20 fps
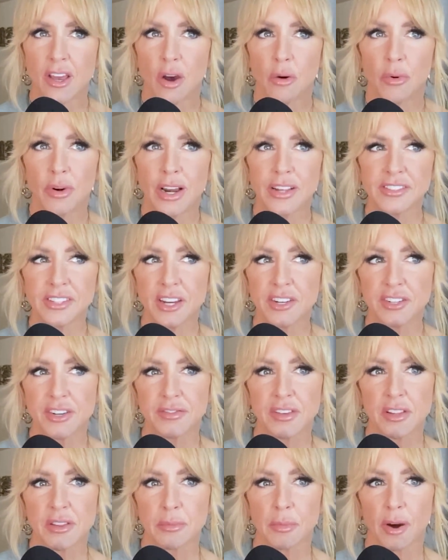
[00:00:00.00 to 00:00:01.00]
When I say a
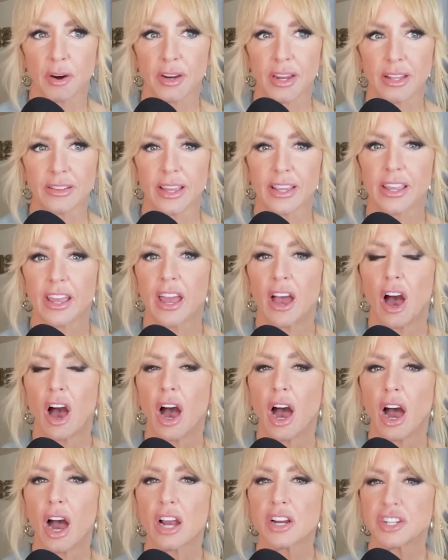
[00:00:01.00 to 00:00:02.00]
shift in the market, like
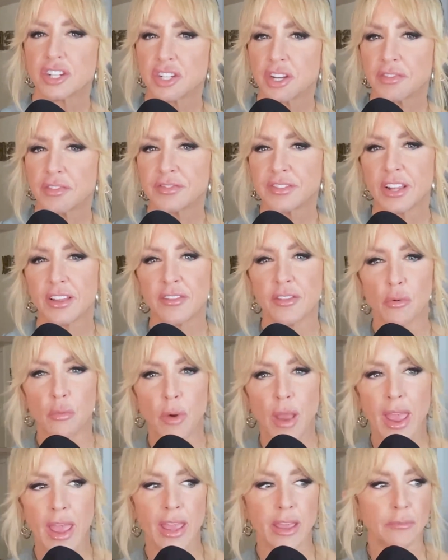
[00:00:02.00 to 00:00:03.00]
a shift in the
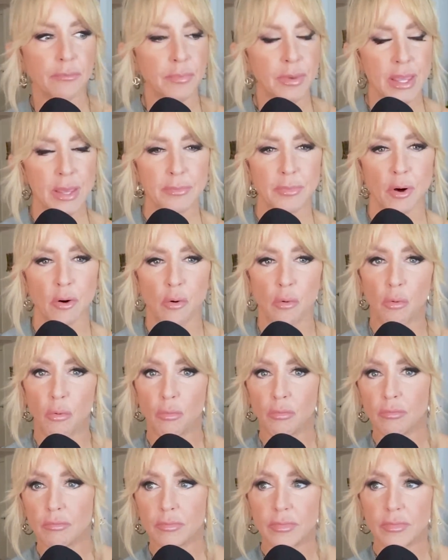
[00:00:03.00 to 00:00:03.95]
way people